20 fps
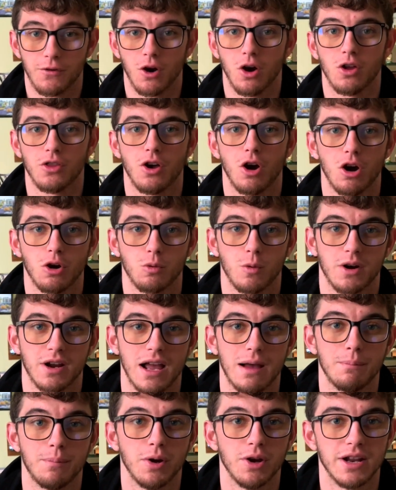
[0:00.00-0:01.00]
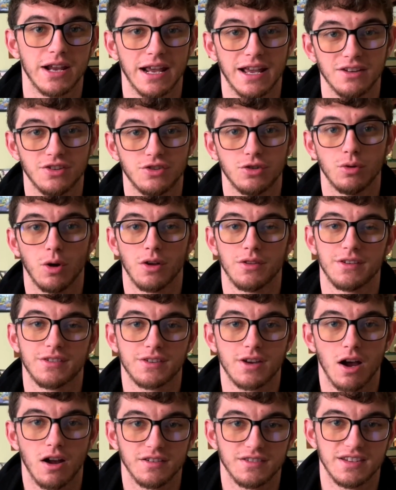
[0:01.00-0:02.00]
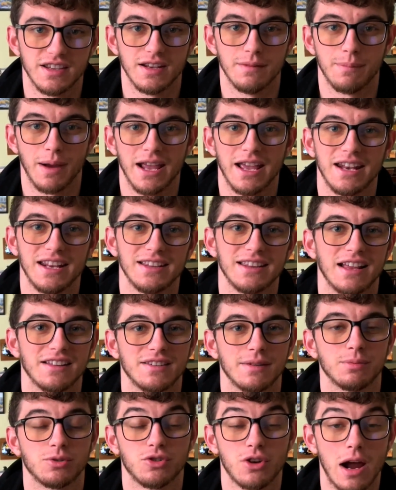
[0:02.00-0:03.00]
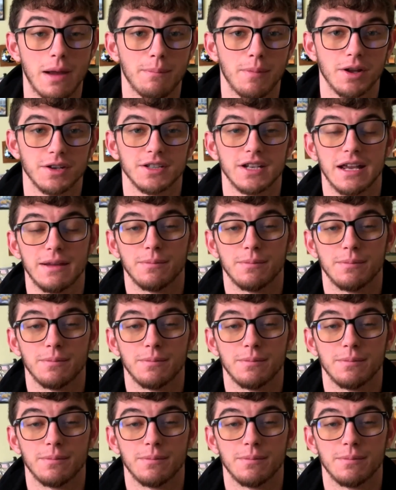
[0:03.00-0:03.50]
for all the hard work I'm putting into all this content by hitting that subscribe button